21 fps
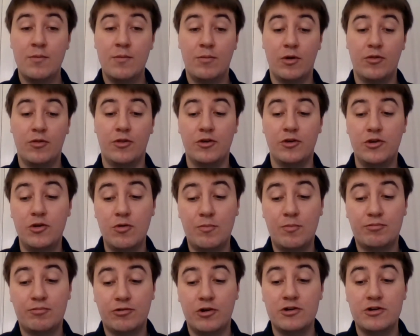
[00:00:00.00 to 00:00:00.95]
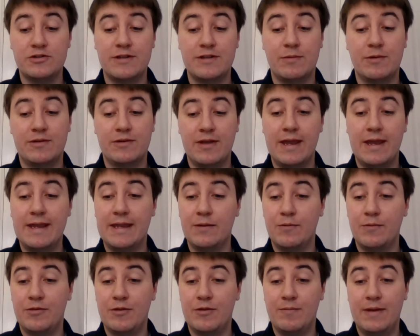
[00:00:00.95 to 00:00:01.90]
But the new approach that we're
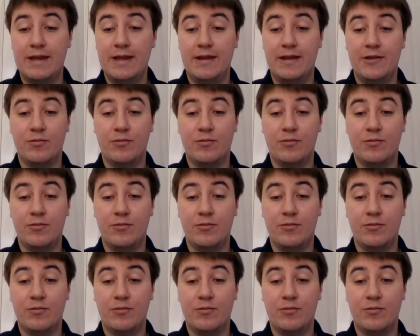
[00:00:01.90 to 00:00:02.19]
taking with the MID